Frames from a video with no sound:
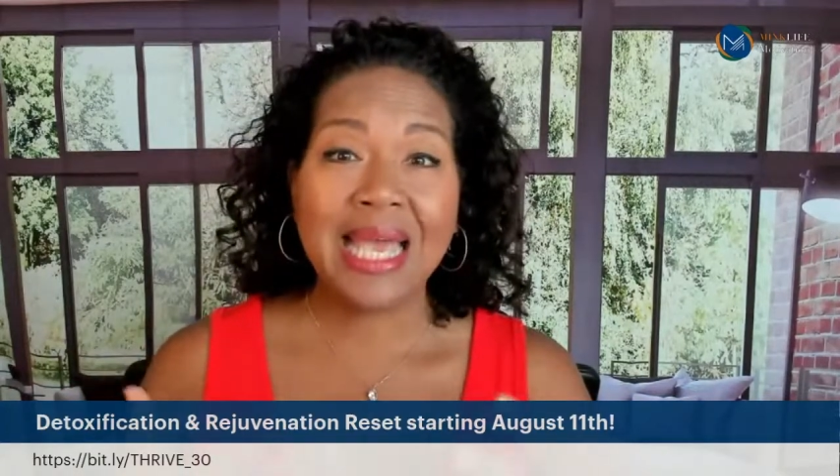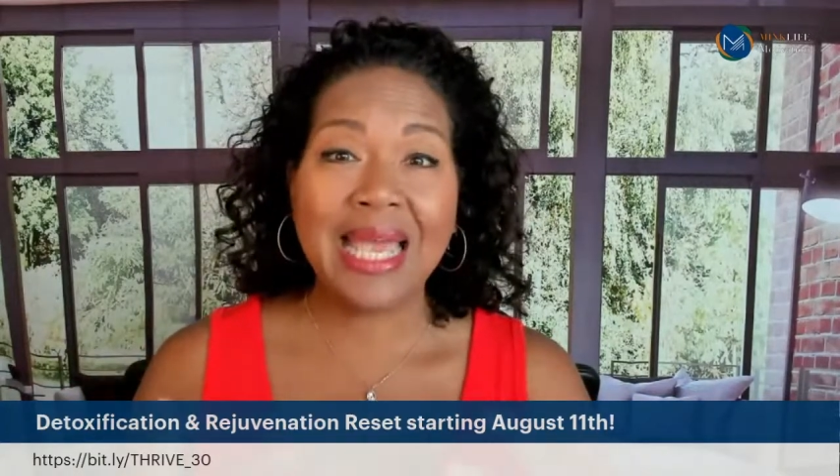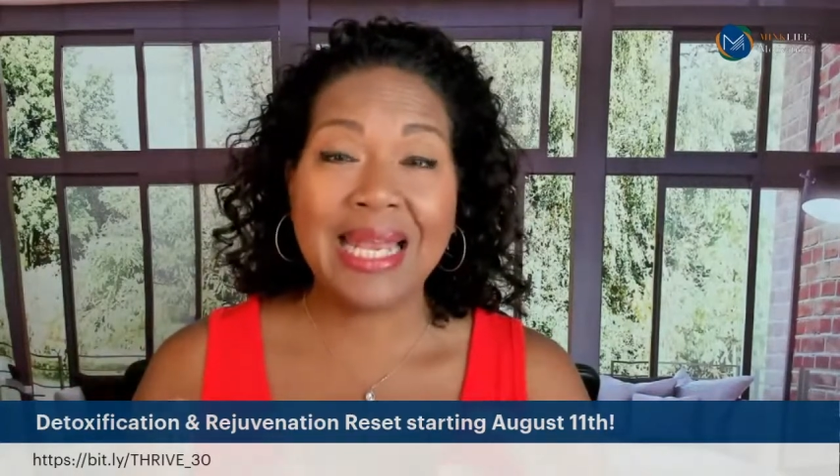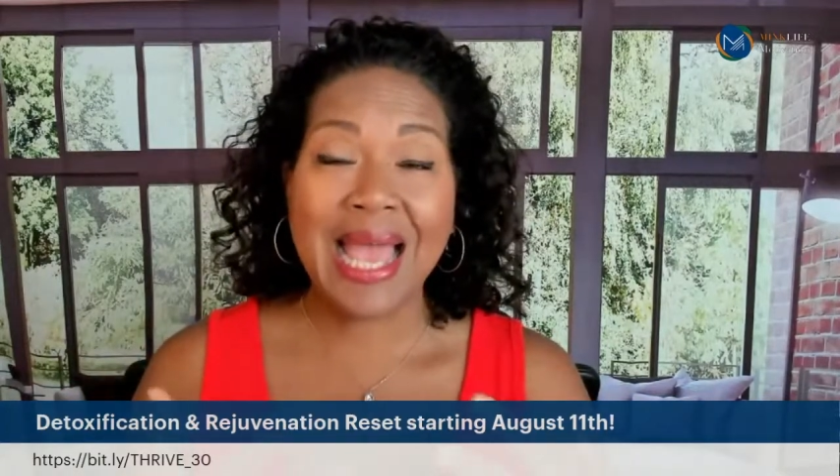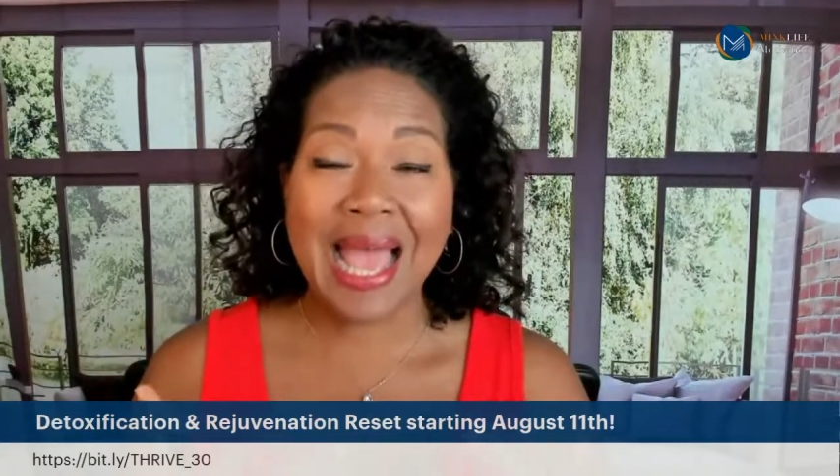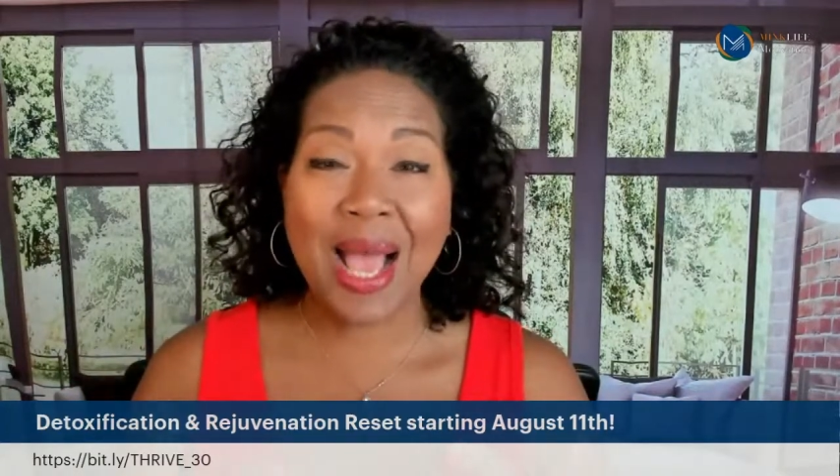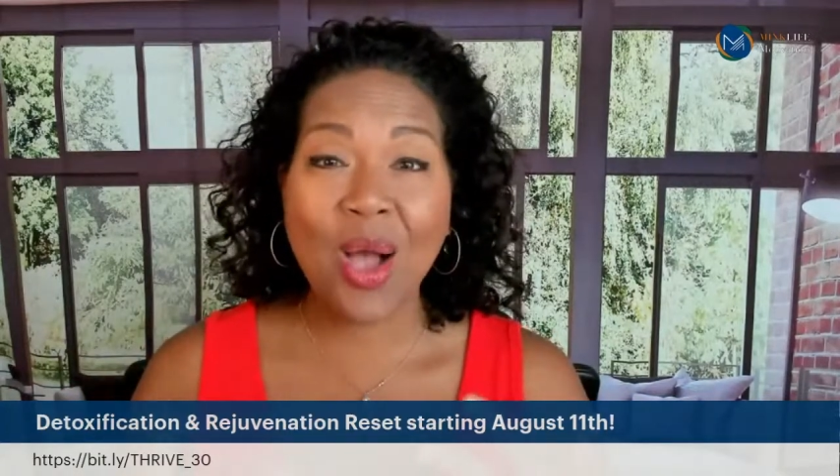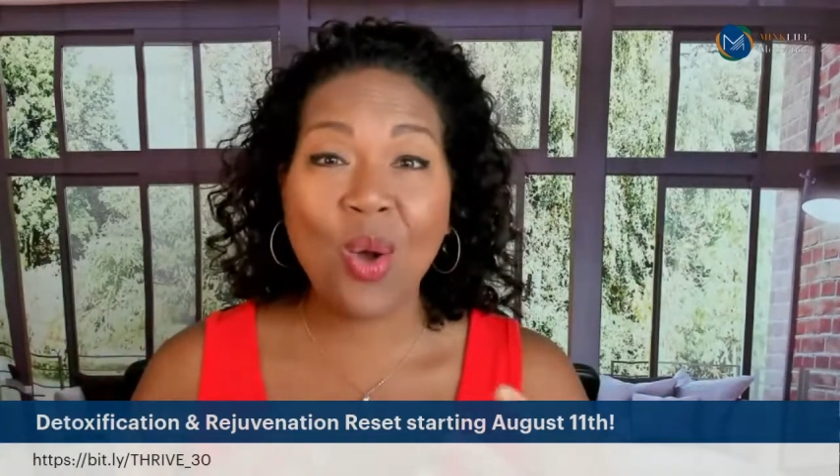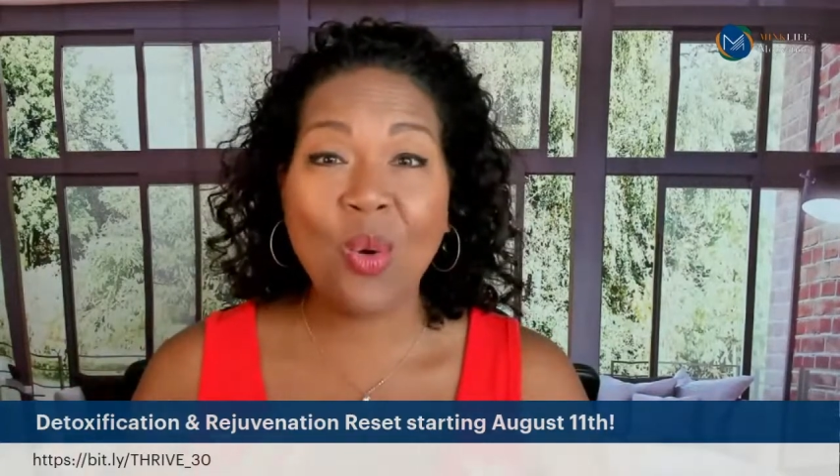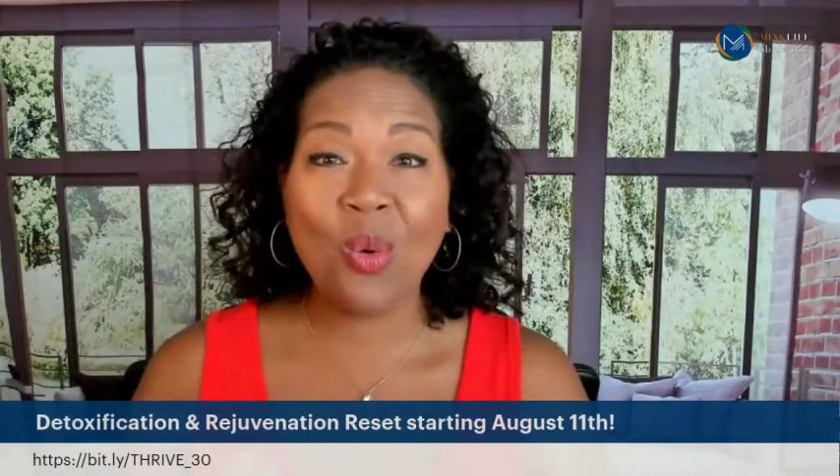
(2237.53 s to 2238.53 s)
and
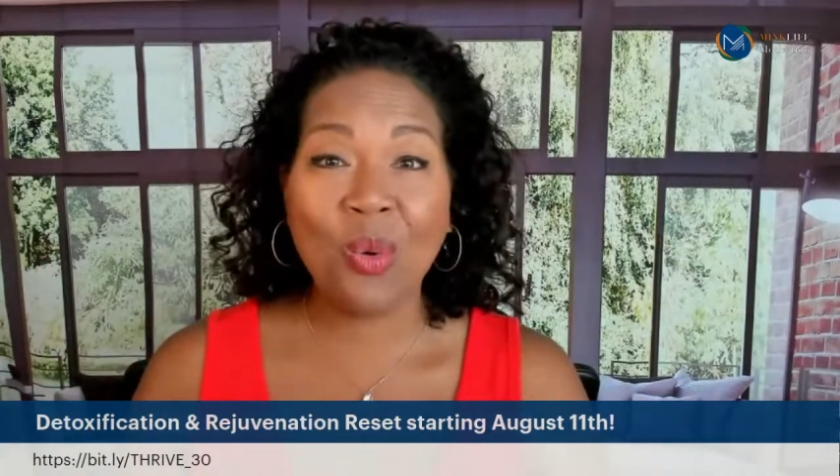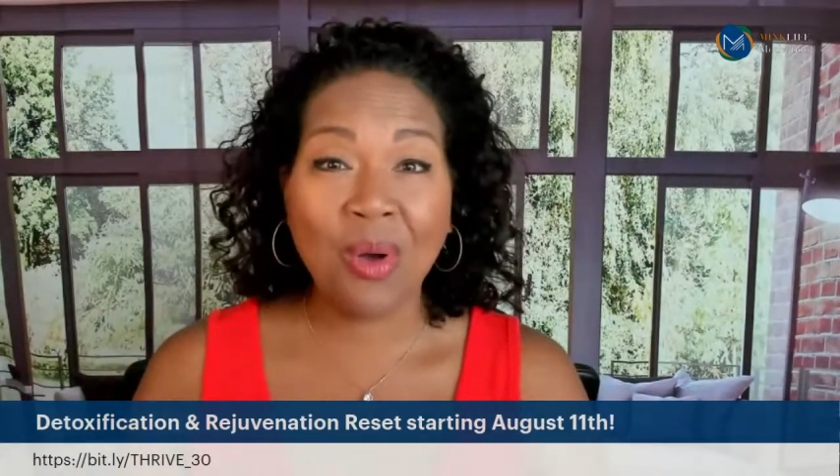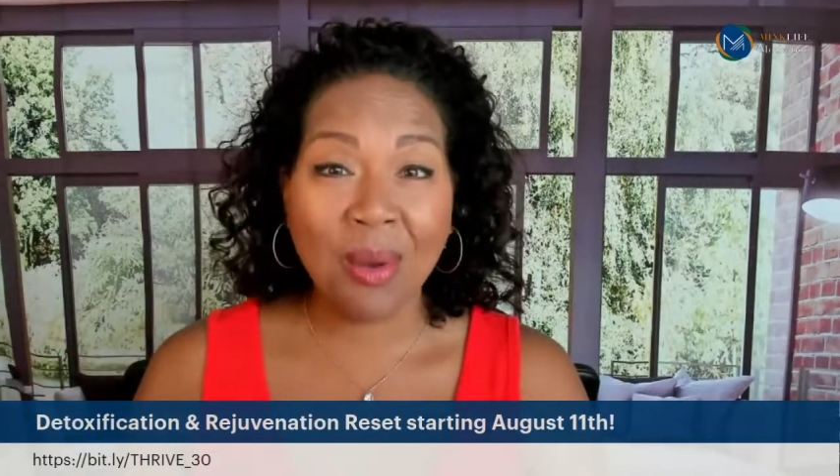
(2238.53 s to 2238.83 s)
how